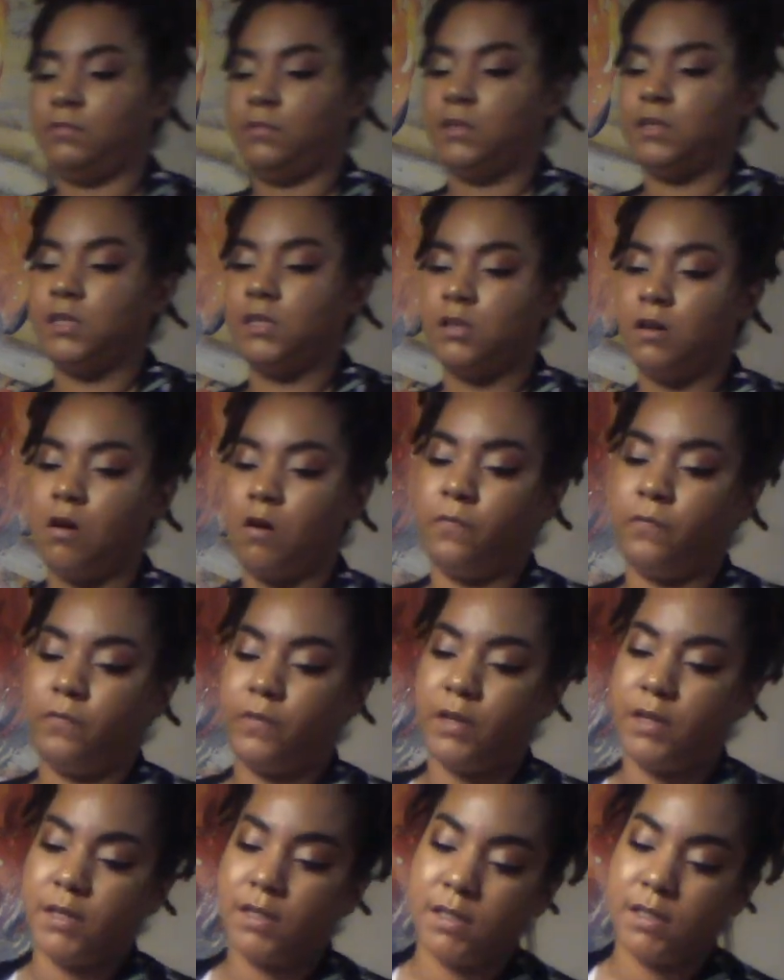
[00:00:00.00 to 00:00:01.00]

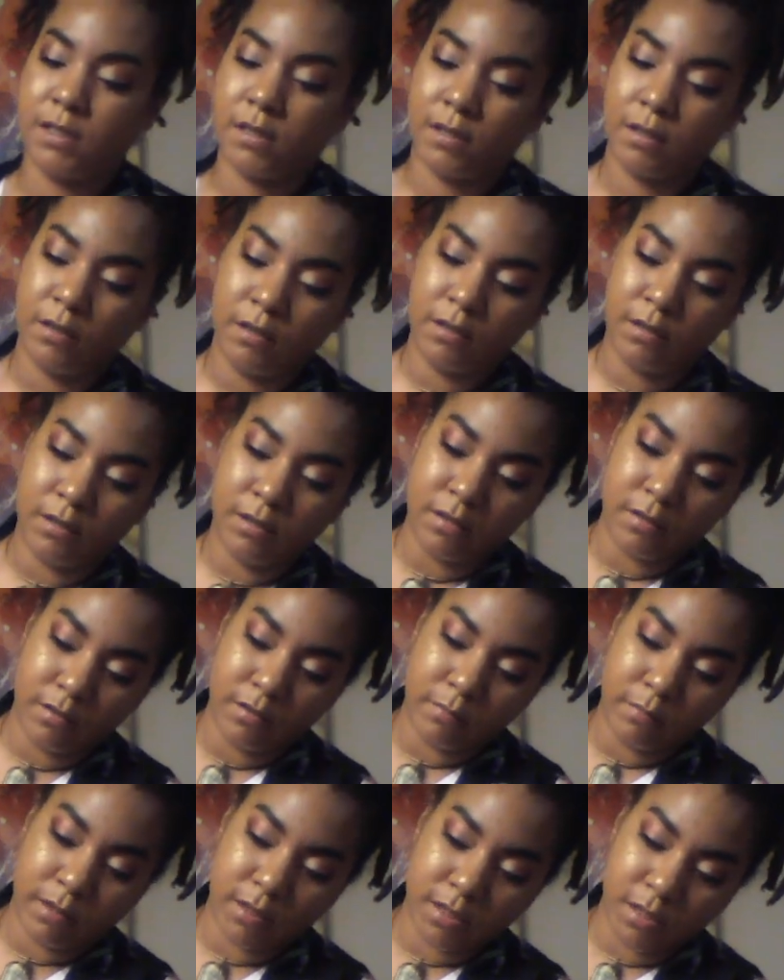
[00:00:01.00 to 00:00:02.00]
softness.
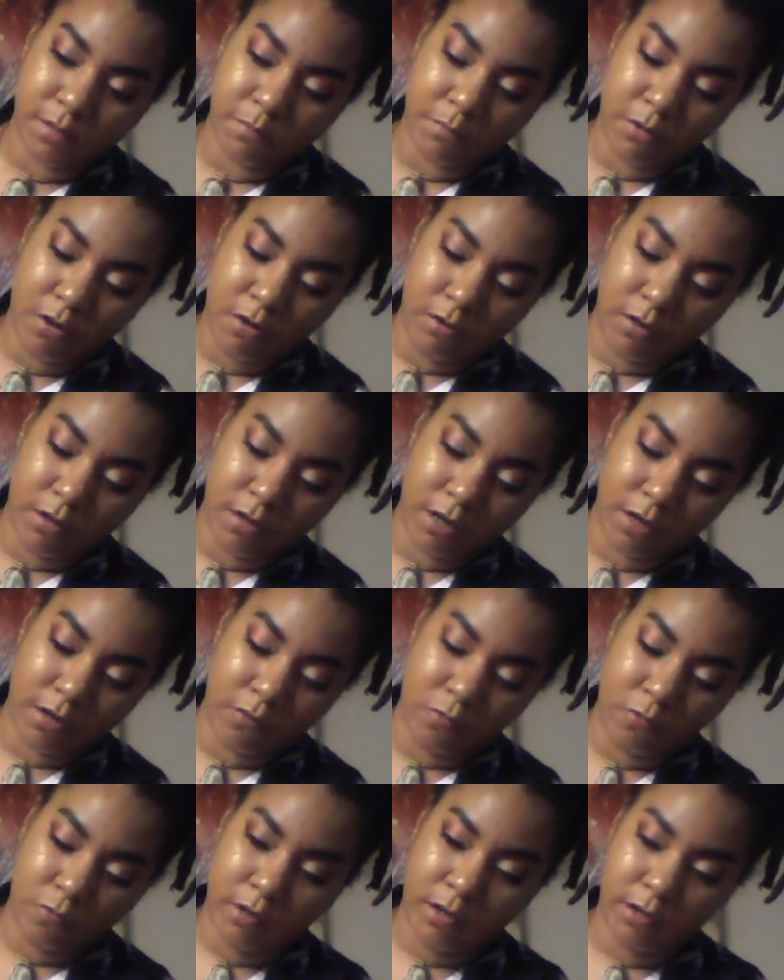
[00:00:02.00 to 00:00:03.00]
And some coconut
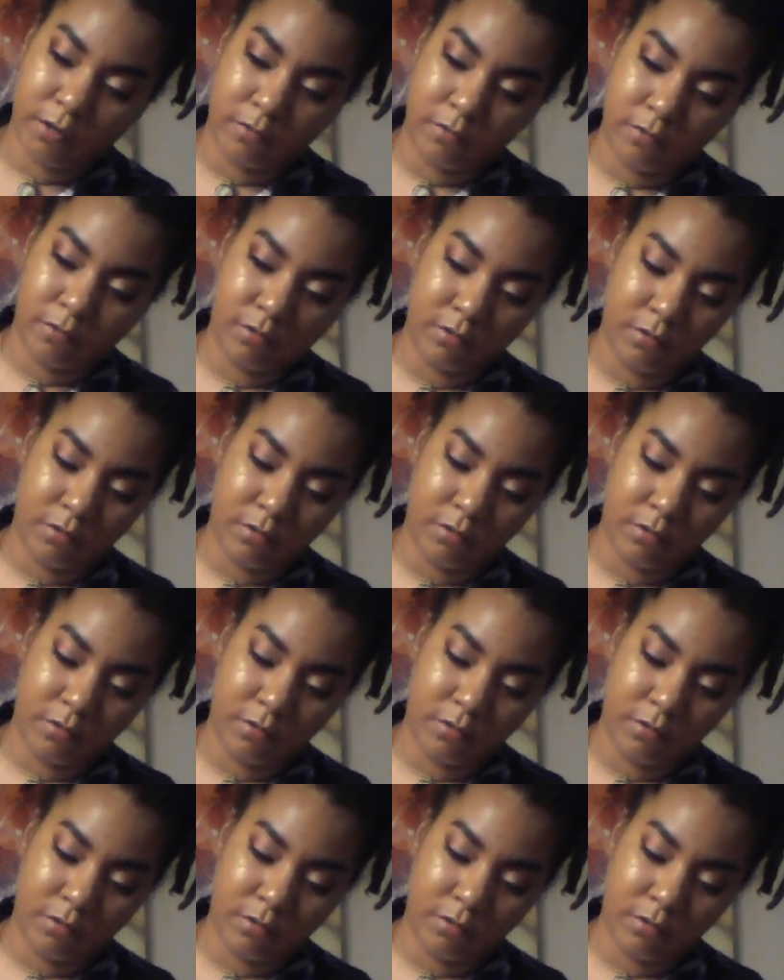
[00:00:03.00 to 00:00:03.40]
oil.